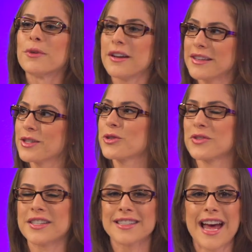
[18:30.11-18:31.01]
but it is
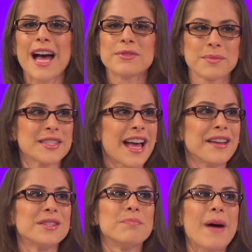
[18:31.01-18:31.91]
interesting to have some
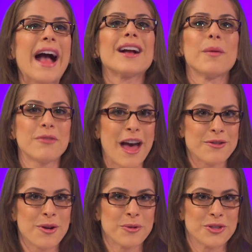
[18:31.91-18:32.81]
science back up
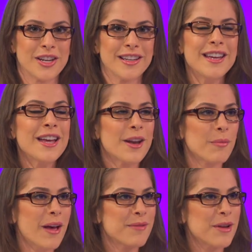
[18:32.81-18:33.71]
that notion. Now,
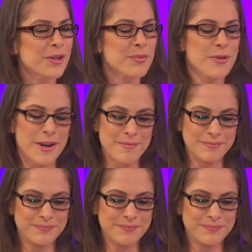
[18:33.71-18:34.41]
Ben, make your point.